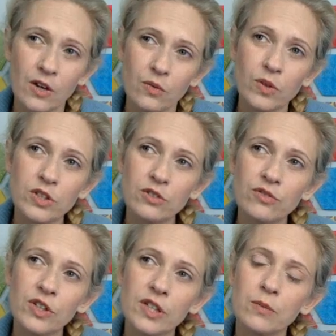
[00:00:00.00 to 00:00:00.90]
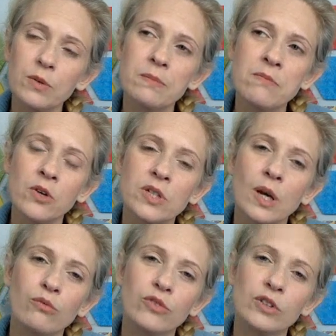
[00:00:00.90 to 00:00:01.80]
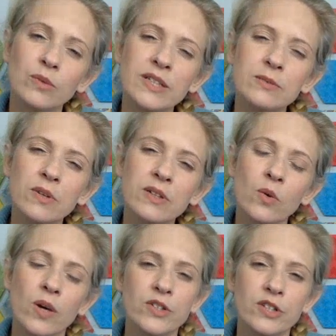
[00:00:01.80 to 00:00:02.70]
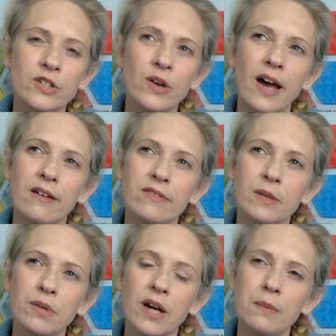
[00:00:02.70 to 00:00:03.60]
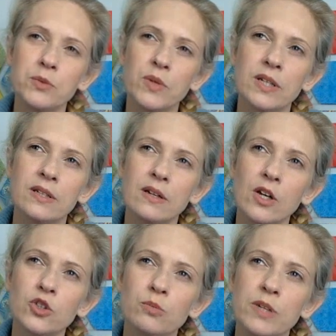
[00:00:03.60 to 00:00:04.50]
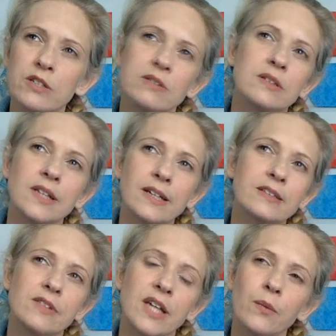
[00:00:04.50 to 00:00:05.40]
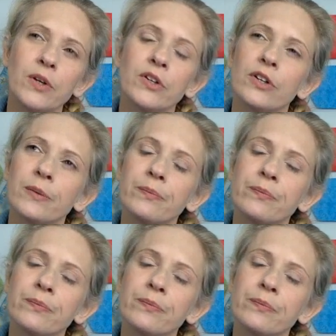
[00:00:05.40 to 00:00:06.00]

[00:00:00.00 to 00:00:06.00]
What do you feel it would be most helpful? What is one question you have that perhaps we can all speak to collectively, I wonder?